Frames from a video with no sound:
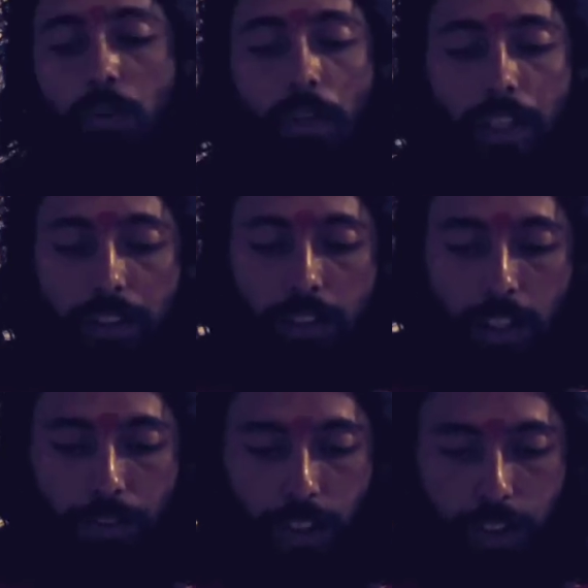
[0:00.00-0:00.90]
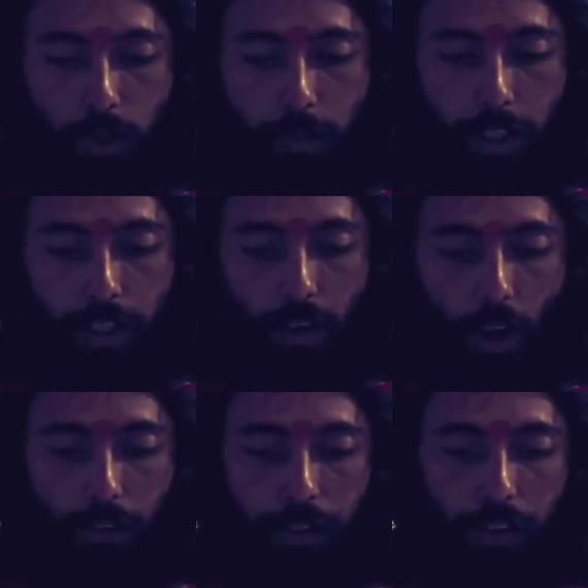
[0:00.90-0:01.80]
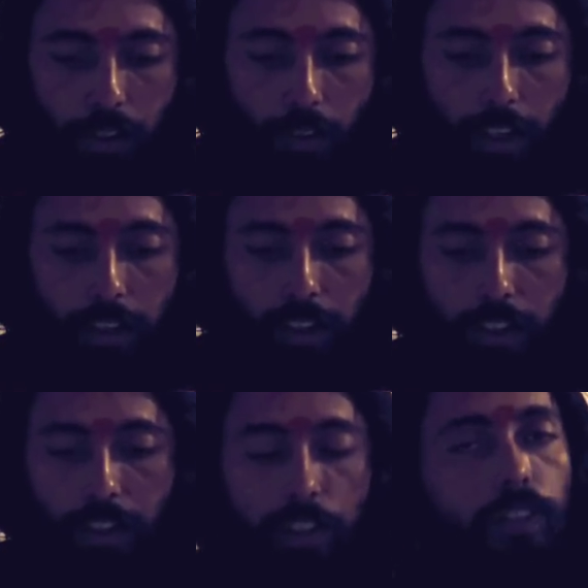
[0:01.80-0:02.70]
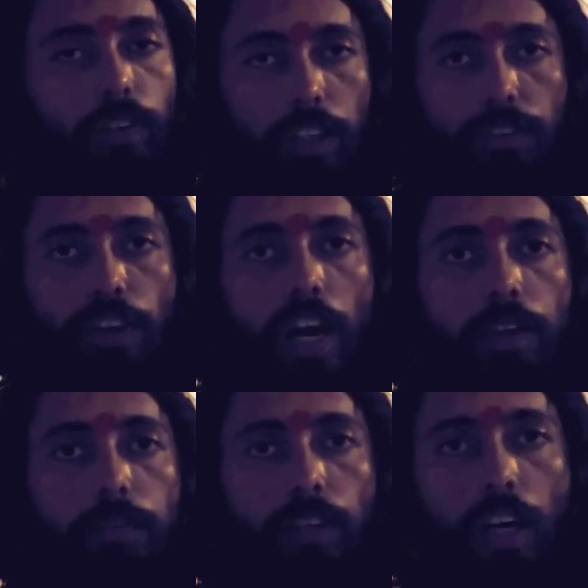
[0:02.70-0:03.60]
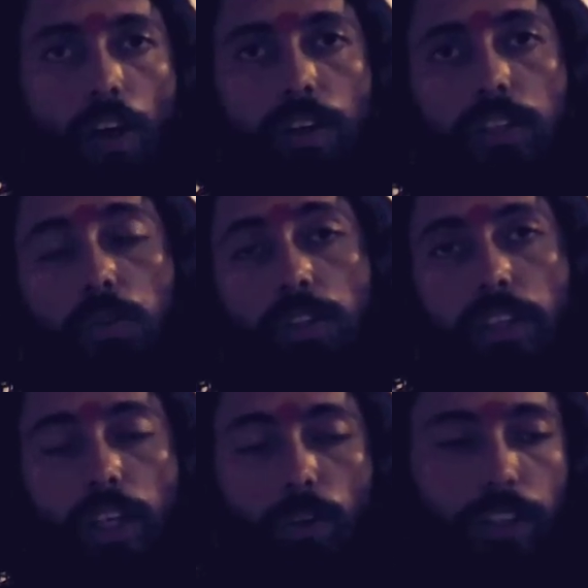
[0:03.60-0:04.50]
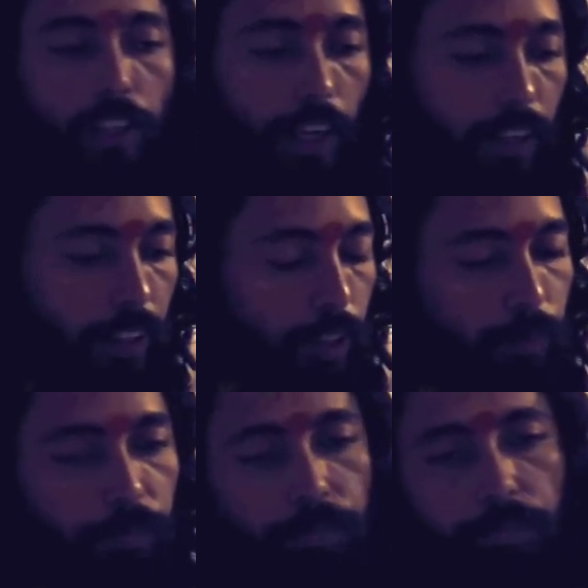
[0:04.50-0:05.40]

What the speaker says: today is 31st May of 2025 according to the Gregorian calendar.